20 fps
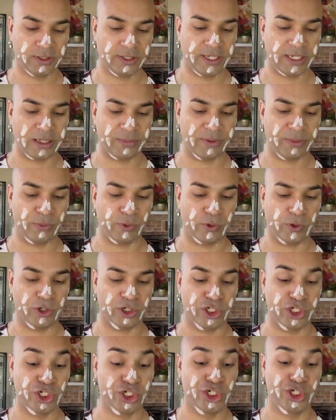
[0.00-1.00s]
Yeah, a bit more.
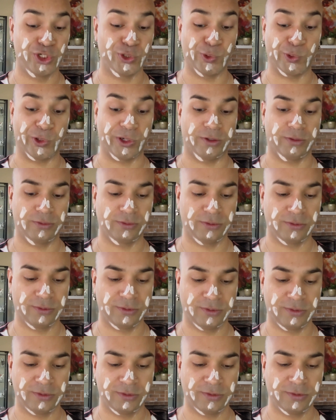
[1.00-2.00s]
Sure.
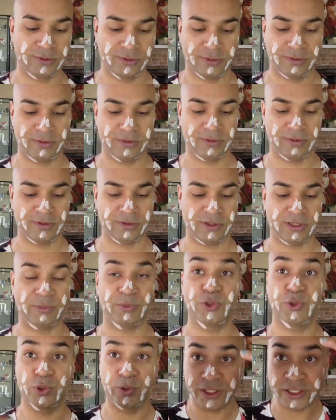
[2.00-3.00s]
I'm
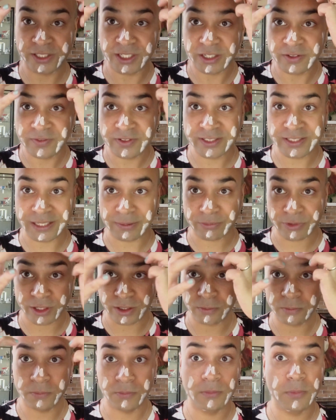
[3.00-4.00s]
sure it's good for
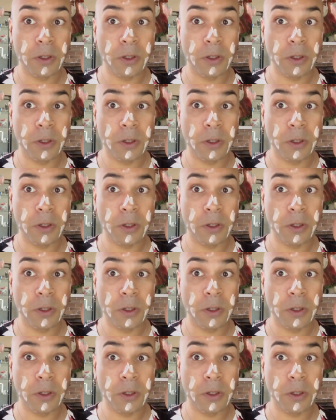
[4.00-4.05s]
something.